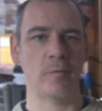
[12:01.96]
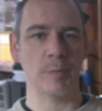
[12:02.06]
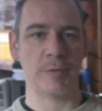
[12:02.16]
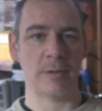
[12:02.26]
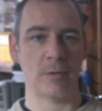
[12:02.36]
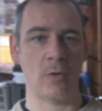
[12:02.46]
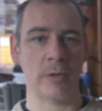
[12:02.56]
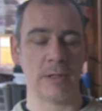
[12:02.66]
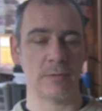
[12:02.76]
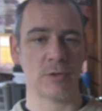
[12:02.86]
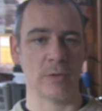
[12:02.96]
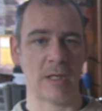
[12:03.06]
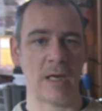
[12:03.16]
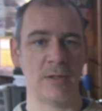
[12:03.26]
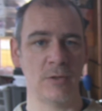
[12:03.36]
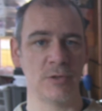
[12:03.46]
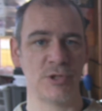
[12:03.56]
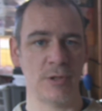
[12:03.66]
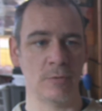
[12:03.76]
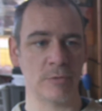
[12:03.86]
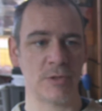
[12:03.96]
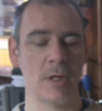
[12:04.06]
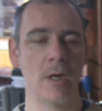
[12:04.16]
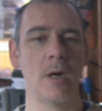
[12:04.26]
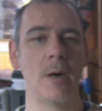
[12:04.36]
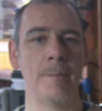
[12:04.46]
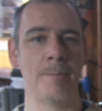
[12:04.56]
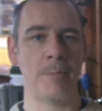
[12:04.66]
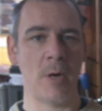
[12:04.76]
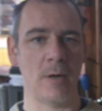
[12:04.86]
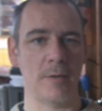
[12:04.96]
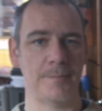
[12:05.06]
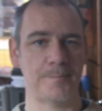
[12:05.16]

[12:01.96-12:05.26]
footprint on it, so it can use shields, but